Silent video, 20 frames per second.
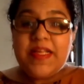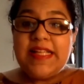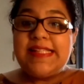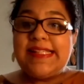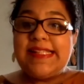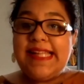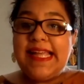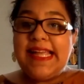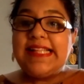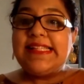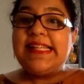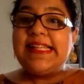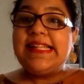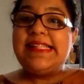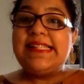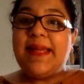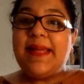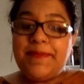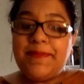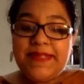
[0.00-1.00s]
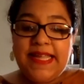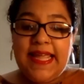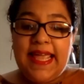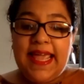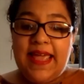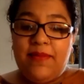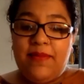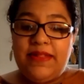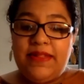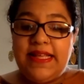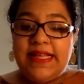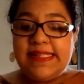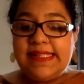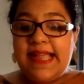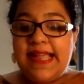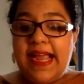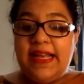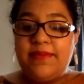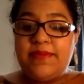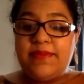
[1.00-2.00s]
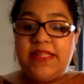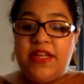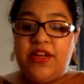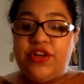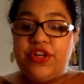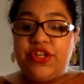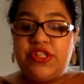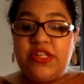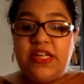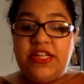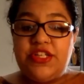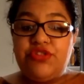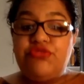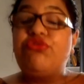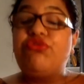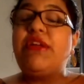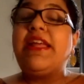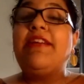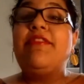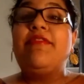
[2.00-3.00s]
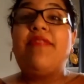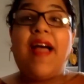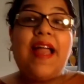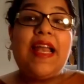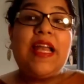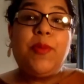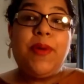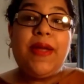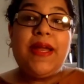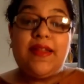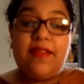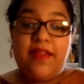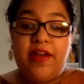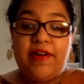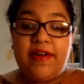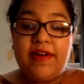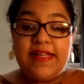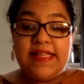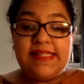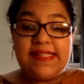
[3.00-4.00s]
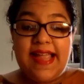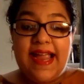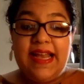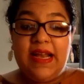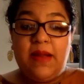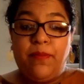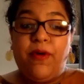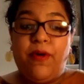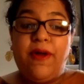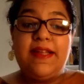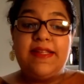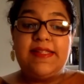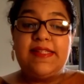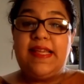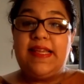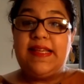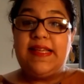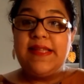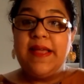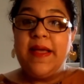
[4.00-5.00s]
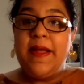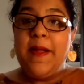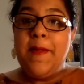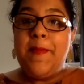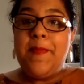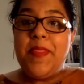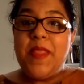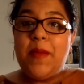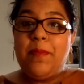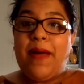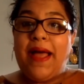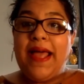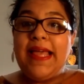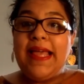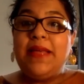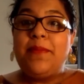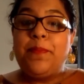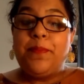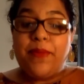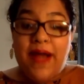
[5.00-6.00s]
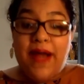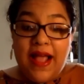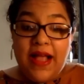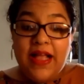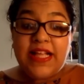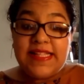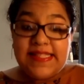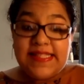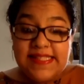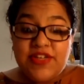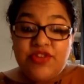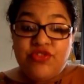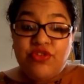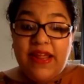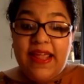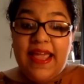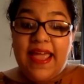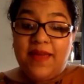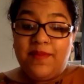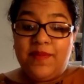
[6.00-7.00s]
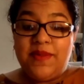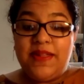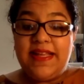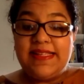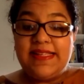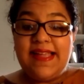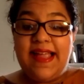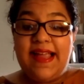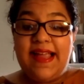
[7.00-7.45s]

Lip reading: states accepting Ahmadi asylum seekers need to reevaluate their asylum policies by considering Ahmadi's